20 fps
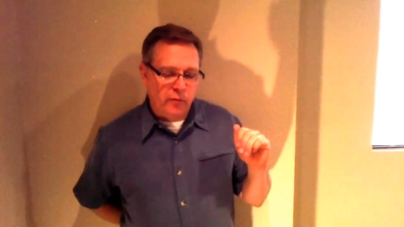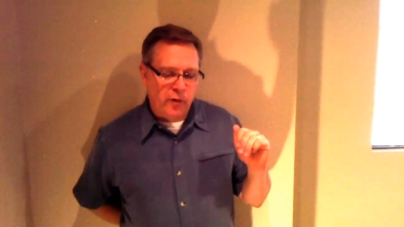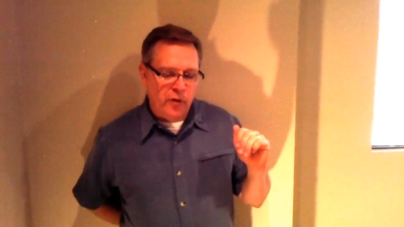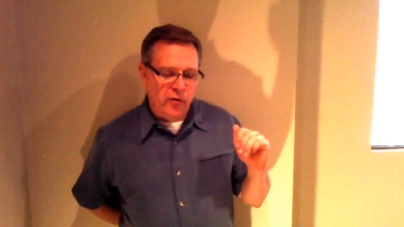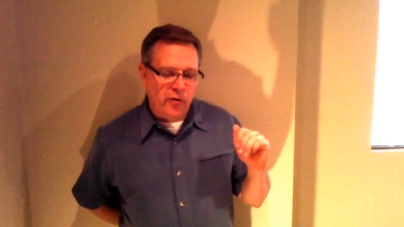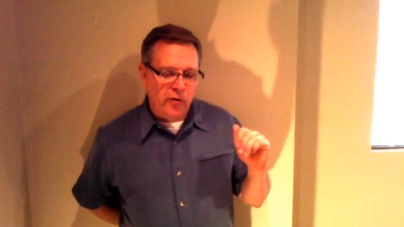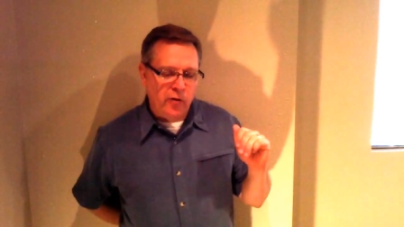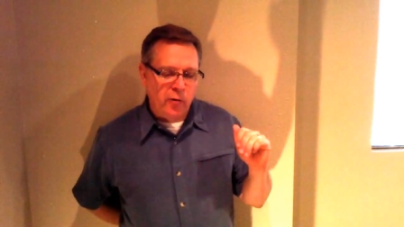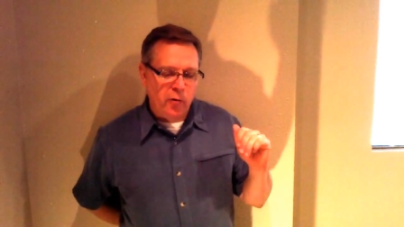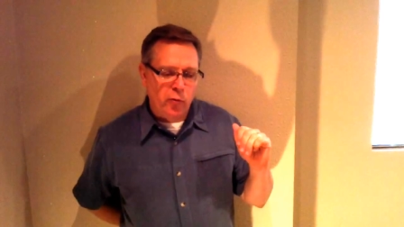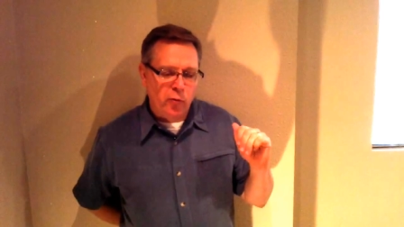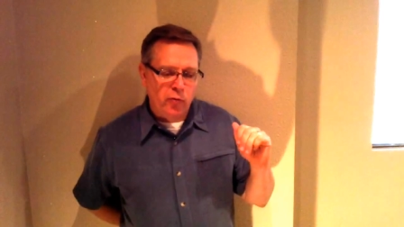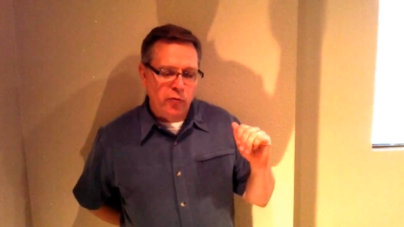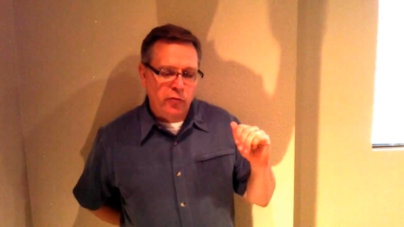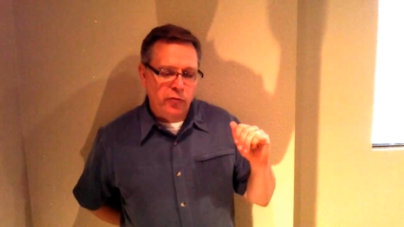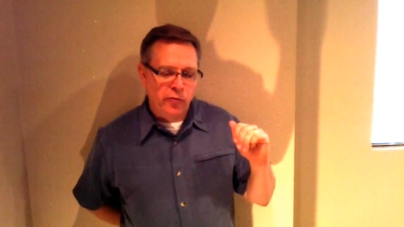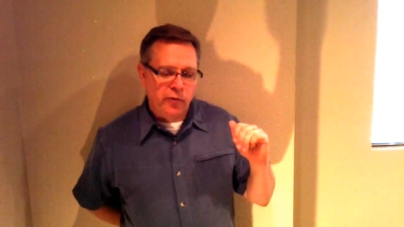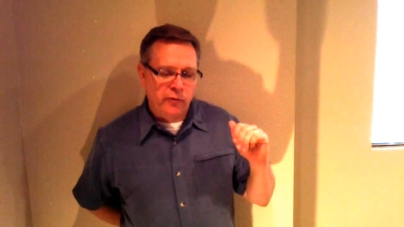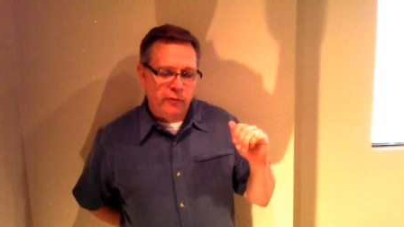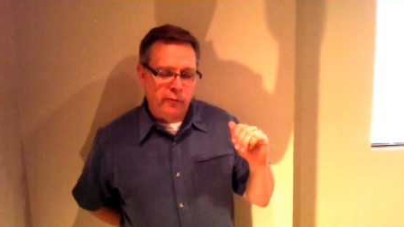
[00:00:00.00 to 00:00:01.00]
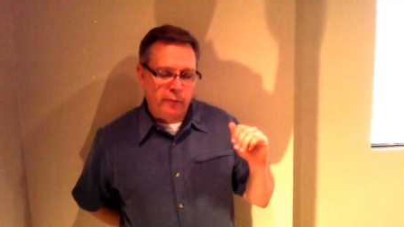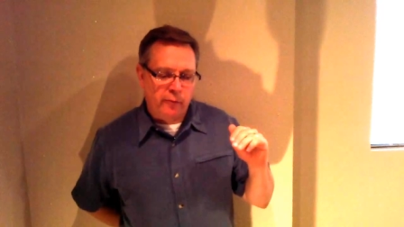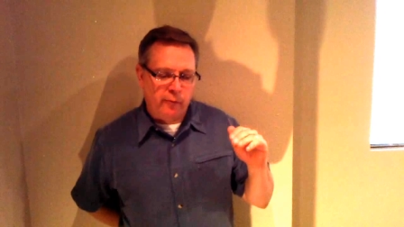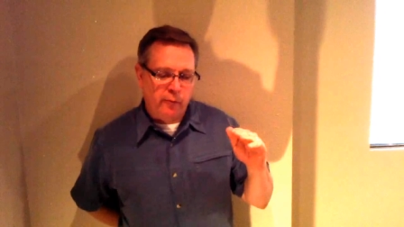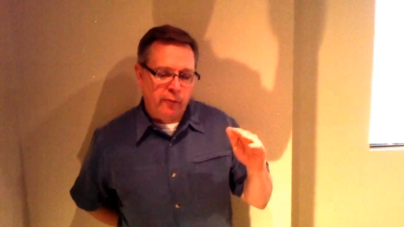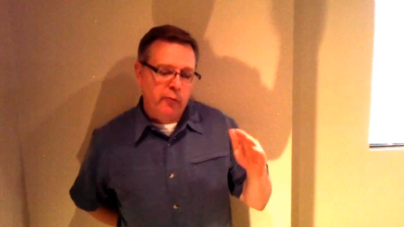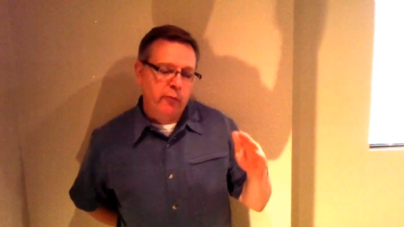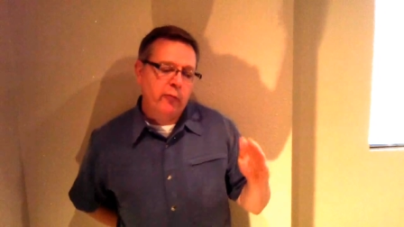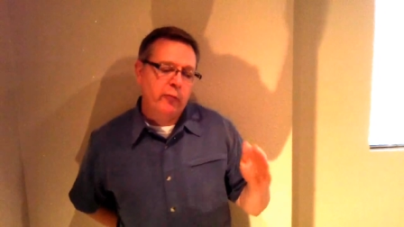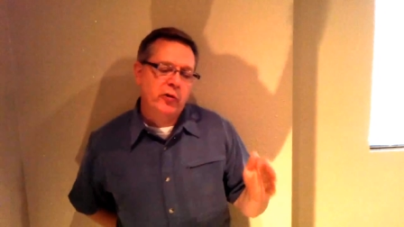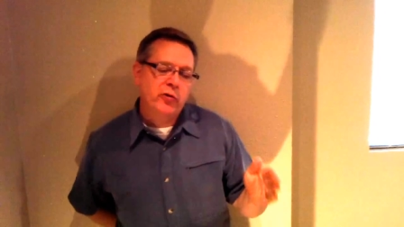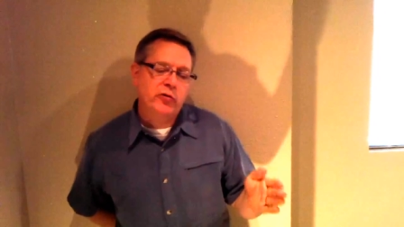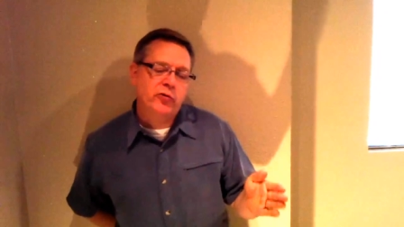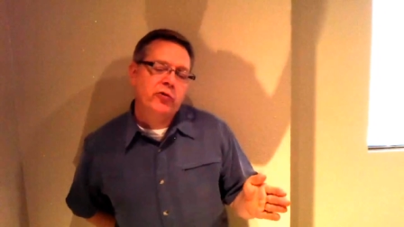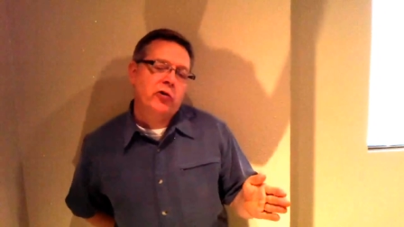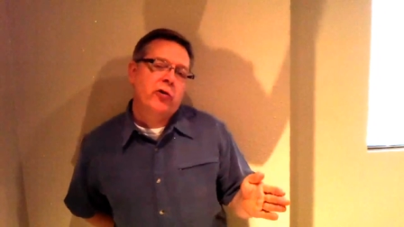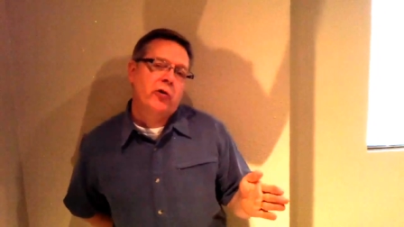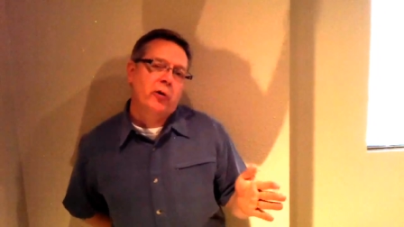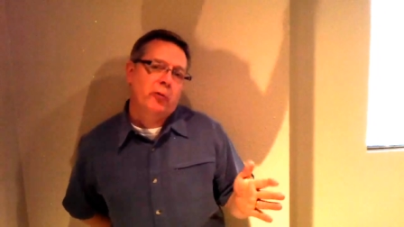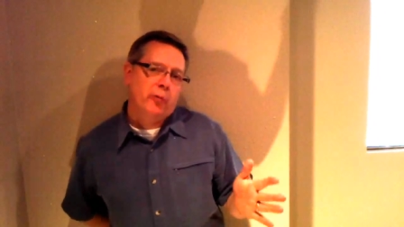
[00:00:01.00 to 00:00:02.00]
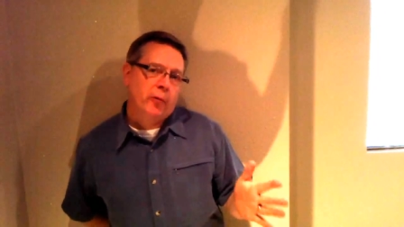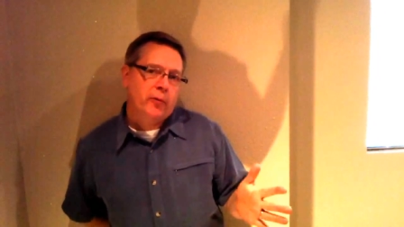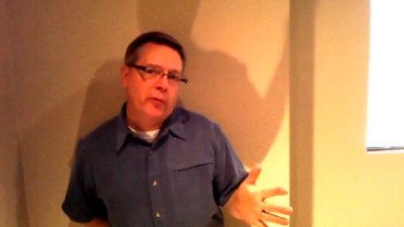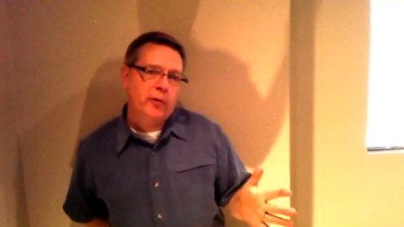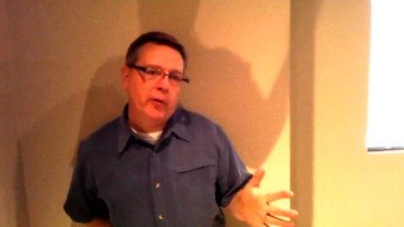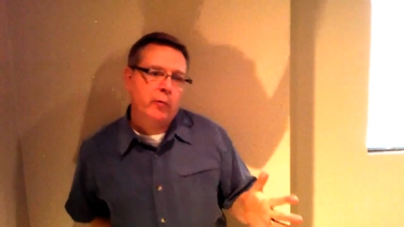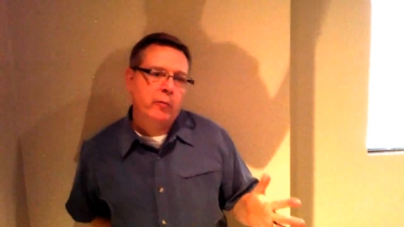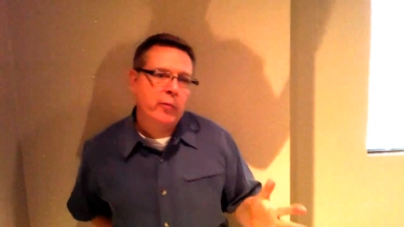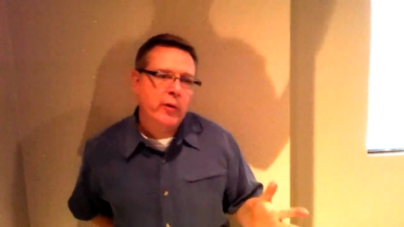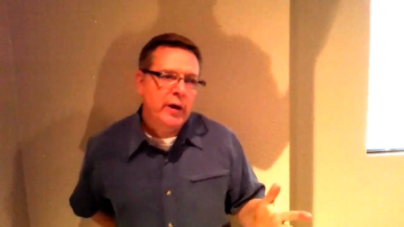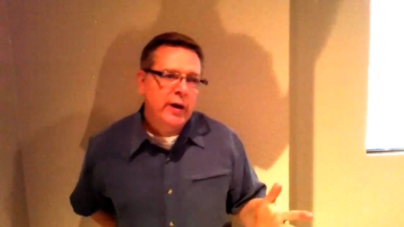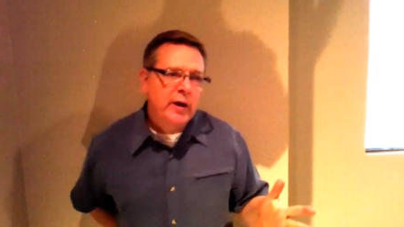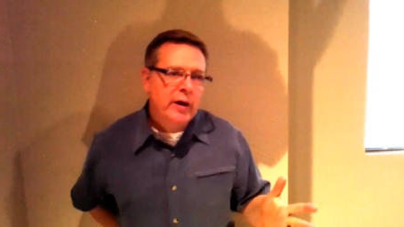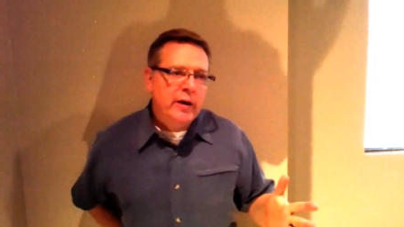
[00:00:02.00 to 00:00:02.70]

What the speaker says: in the course of me starting with him,